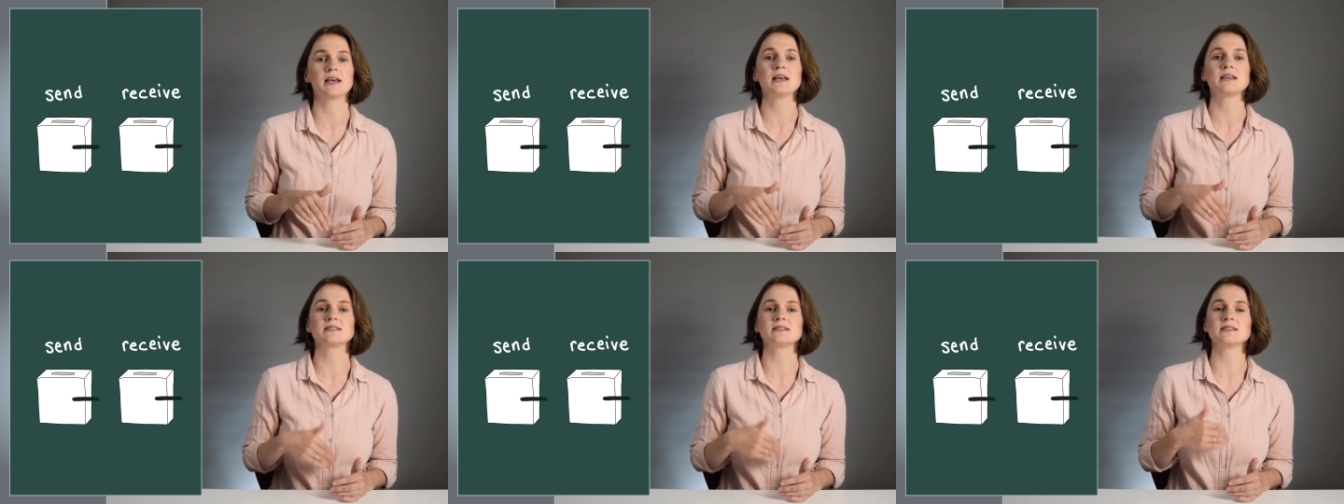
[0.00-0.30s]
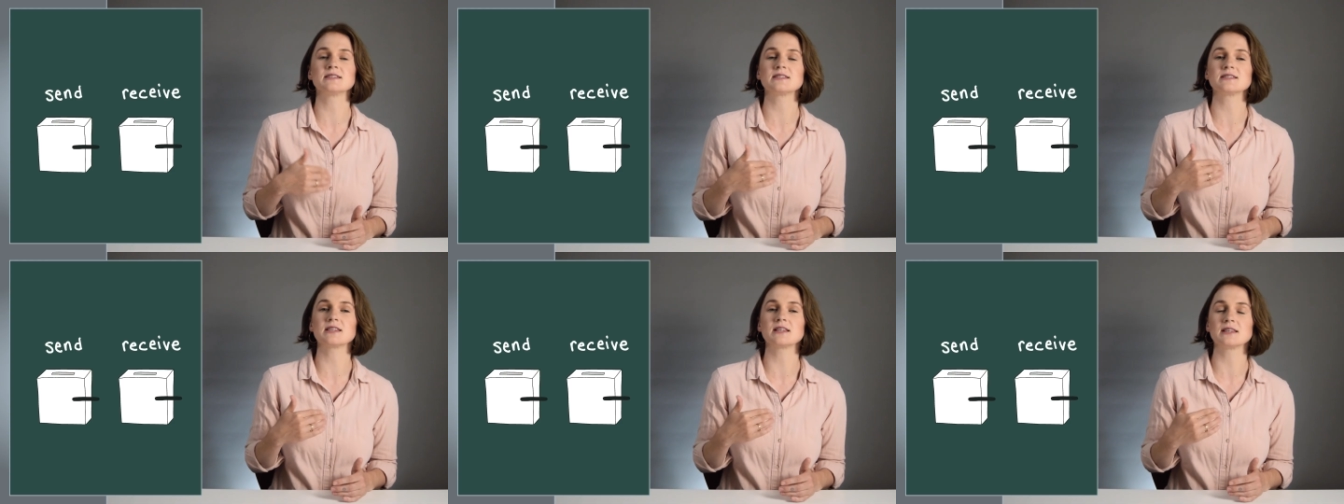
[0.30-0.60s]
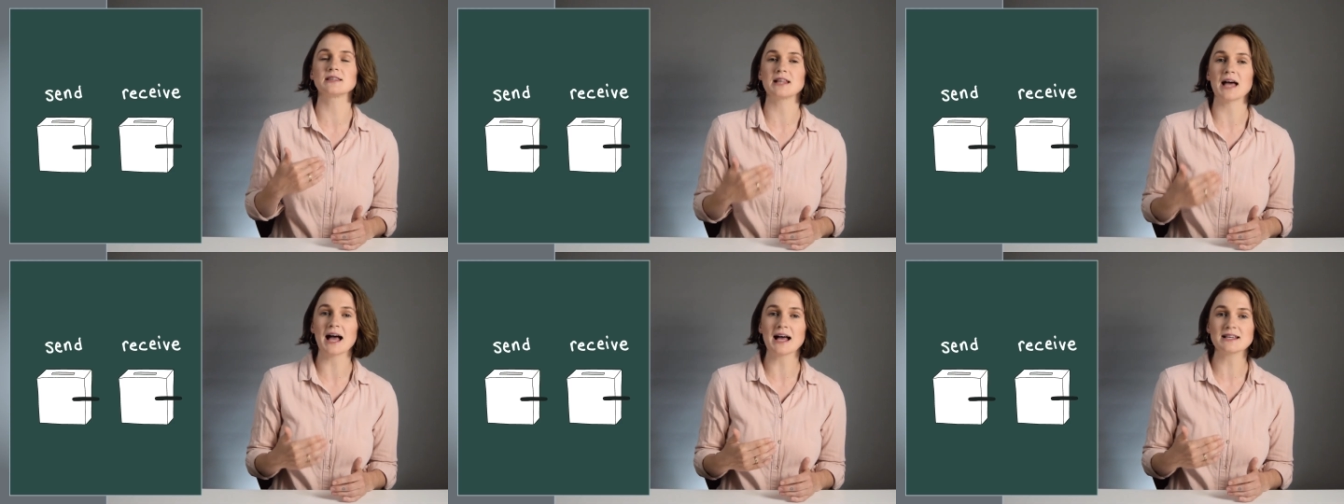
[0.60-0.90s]
since the
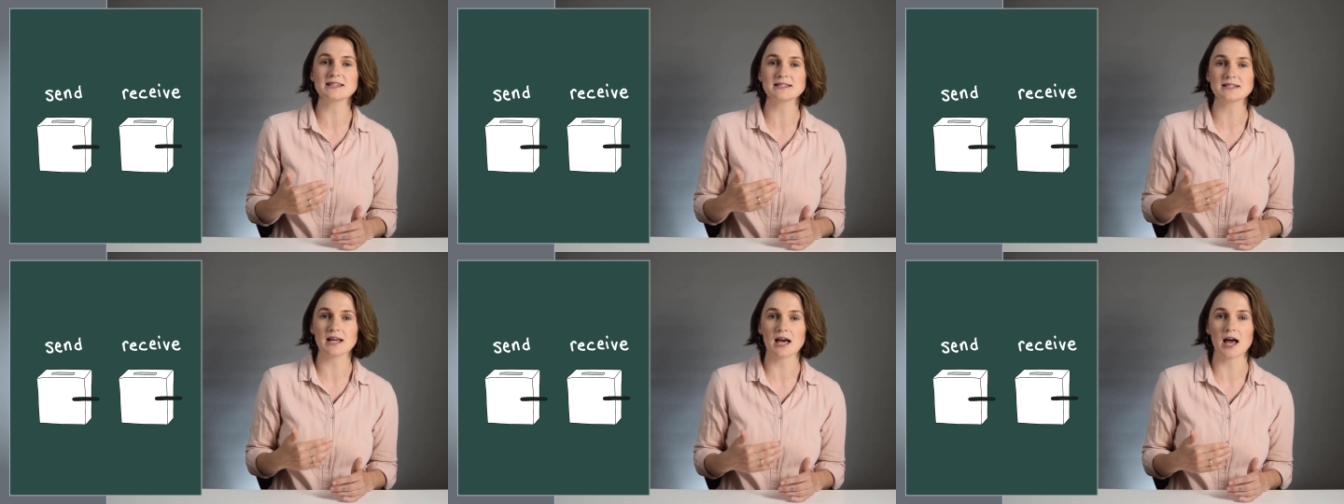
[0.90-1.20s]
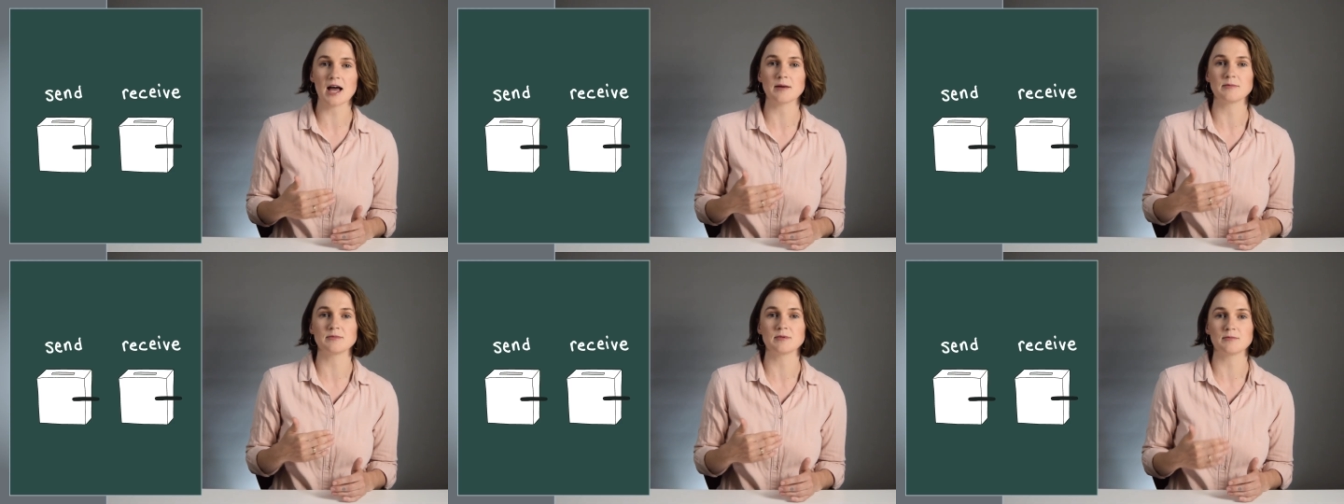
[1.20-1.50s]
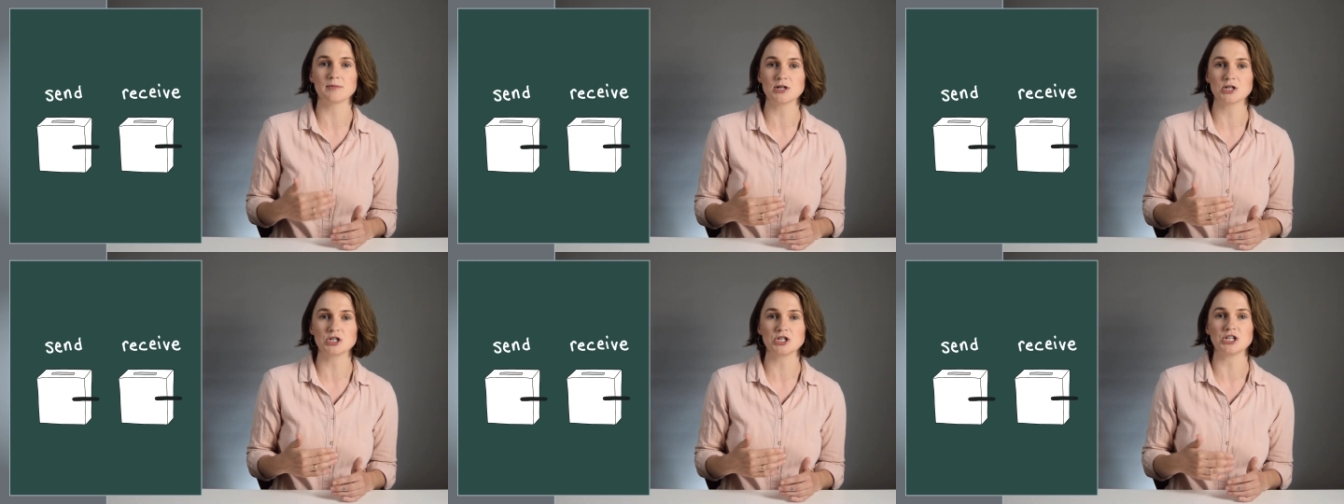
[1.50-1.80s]
last time the
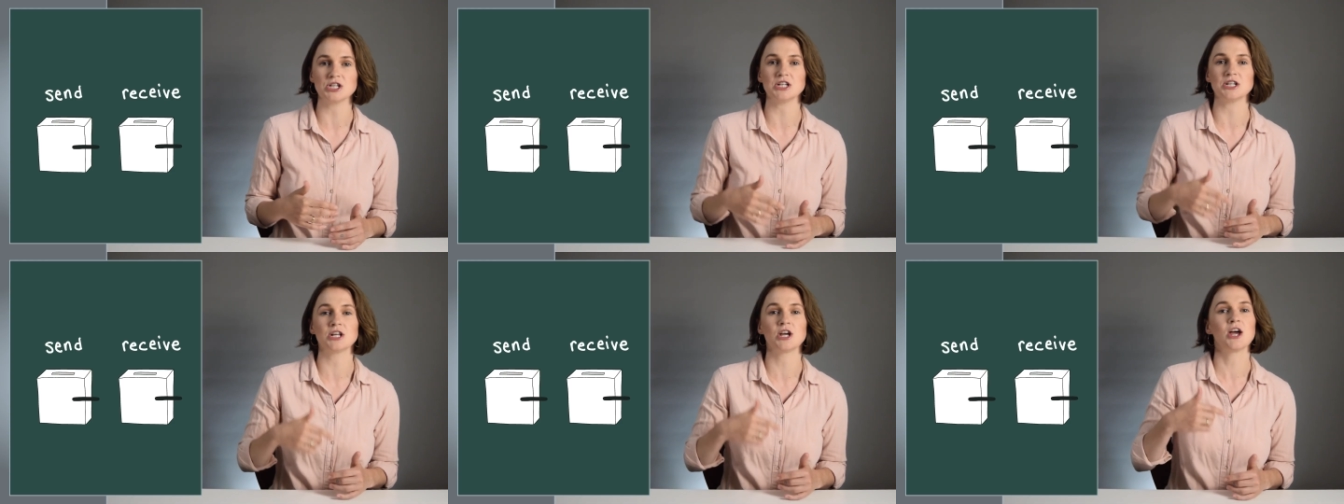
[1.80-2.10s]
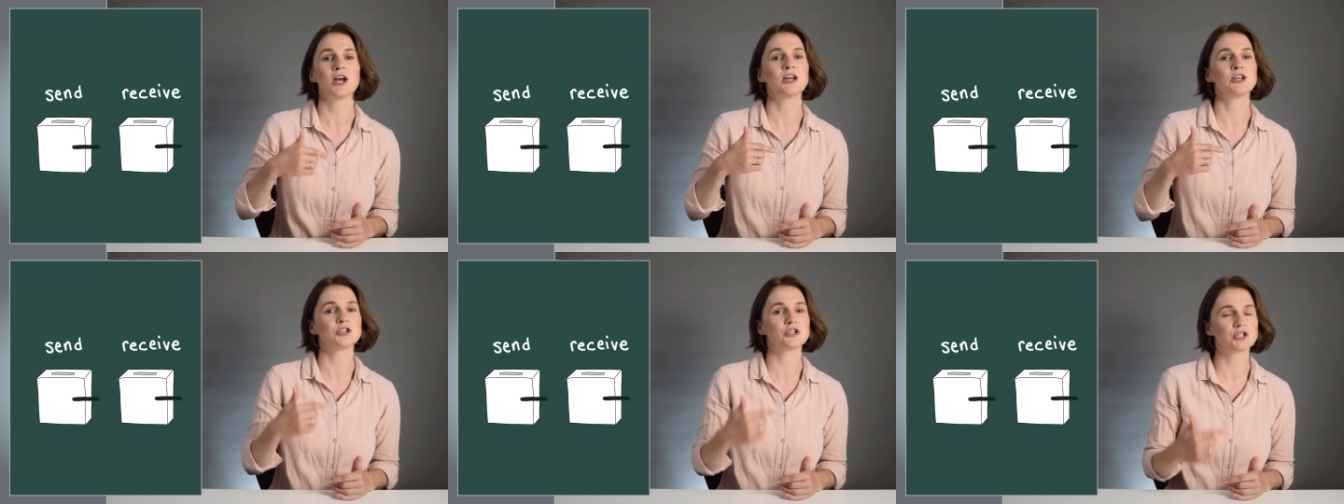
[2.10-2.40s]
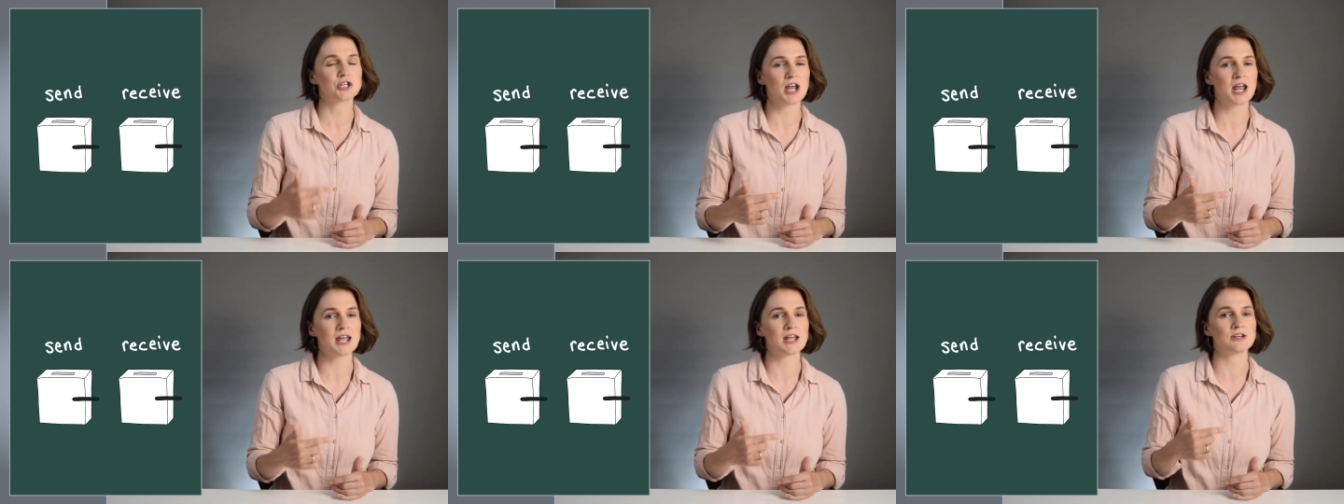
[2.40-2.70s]
machine
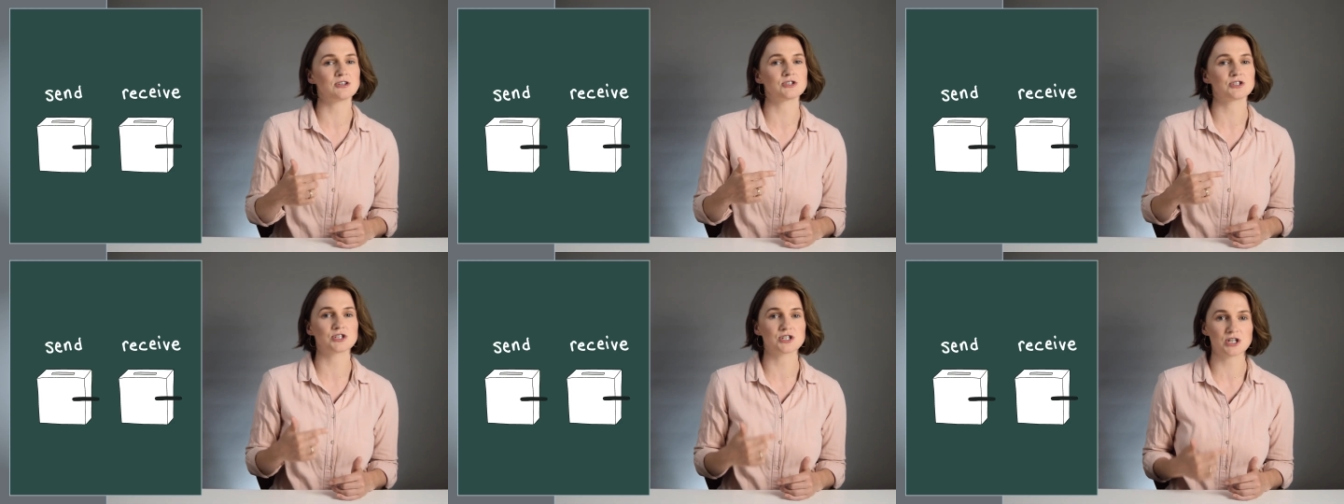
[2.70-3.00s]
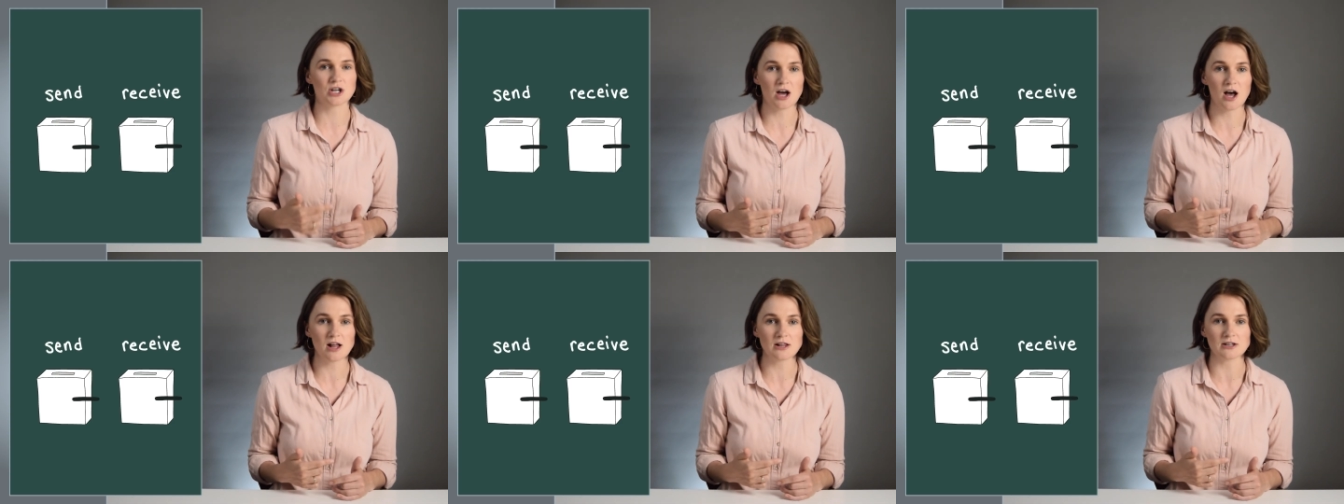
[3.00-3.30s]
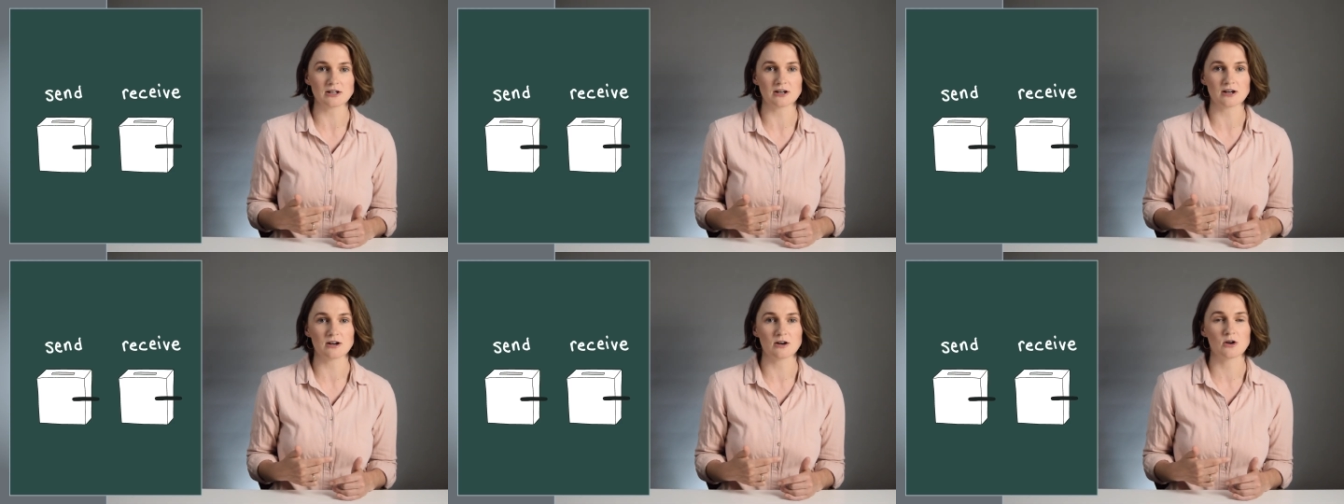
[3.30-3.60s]
changed
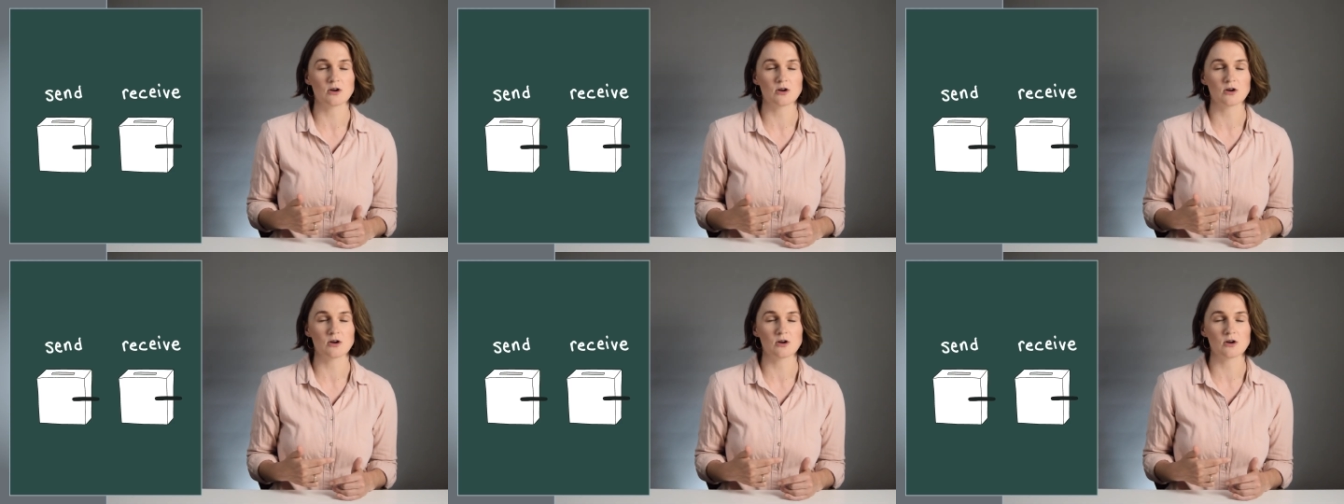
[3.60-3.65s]
color